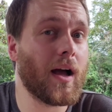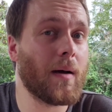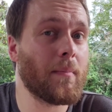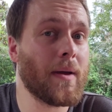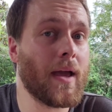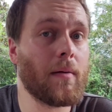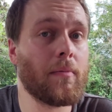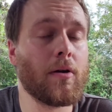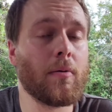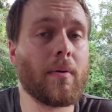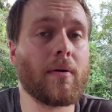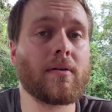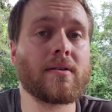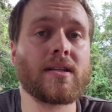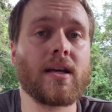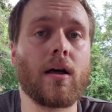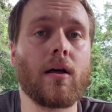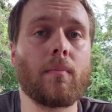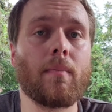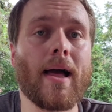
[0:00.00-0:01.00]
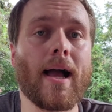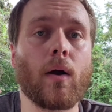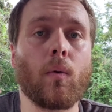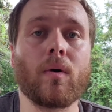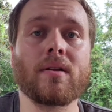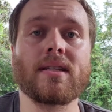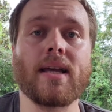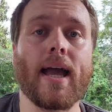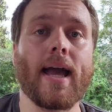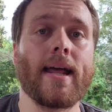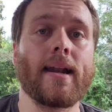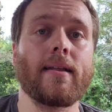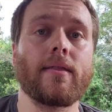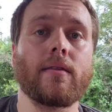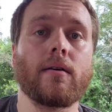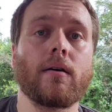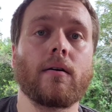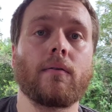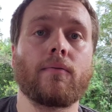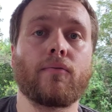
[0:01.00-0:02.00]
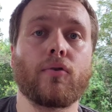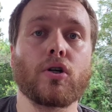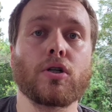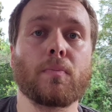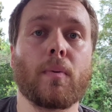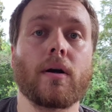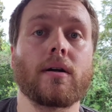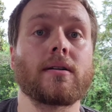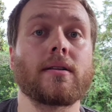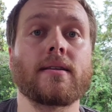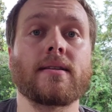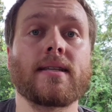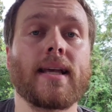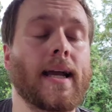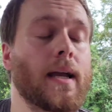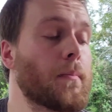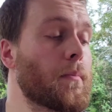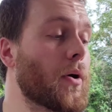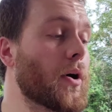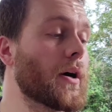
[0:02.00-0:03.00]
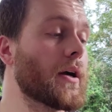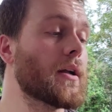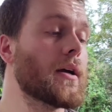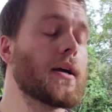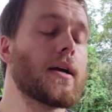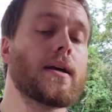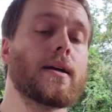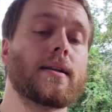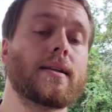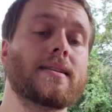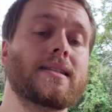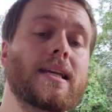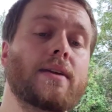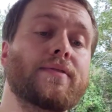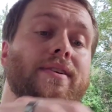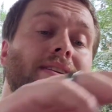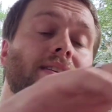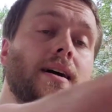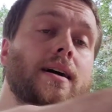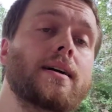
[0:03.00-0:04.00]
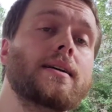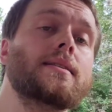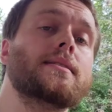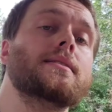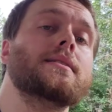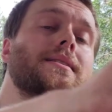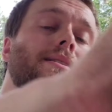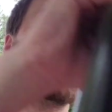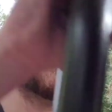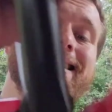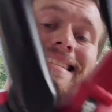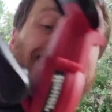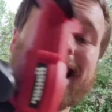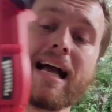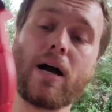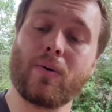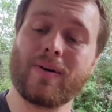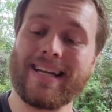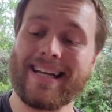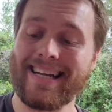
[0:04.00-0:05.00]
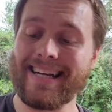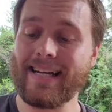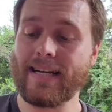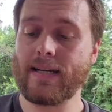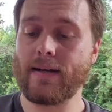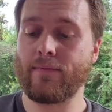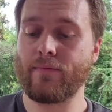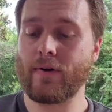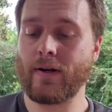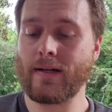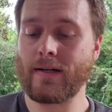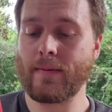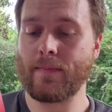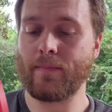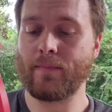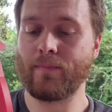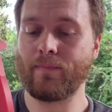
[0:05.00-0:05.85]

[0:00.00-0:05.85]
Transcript: Maybe able to tell back once I edit the first part to the second part to see if it does sound any different.